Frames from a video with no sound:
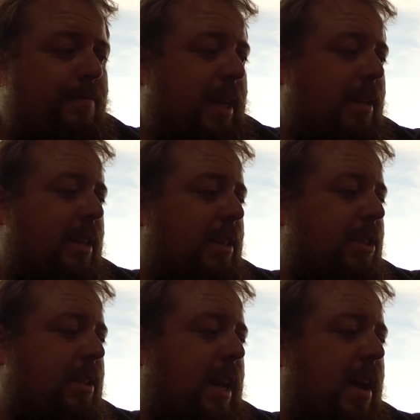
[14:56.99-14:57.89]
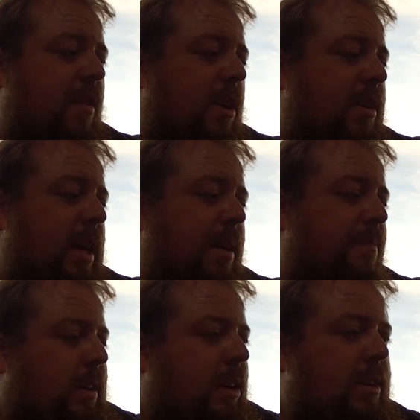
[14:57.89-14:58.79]
I have a hard time
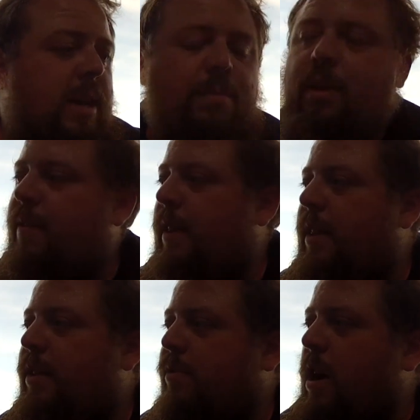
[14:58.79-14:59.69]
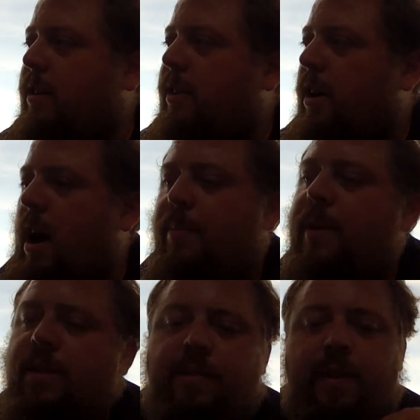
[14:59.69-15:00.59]
believing that these rods are
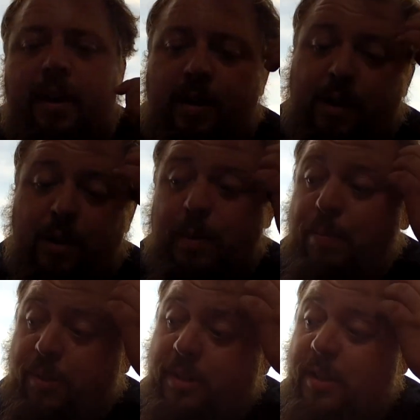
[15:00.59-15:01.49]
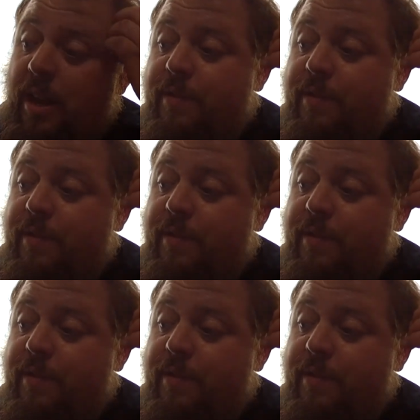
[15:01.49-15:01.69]
copies of other people's stuff.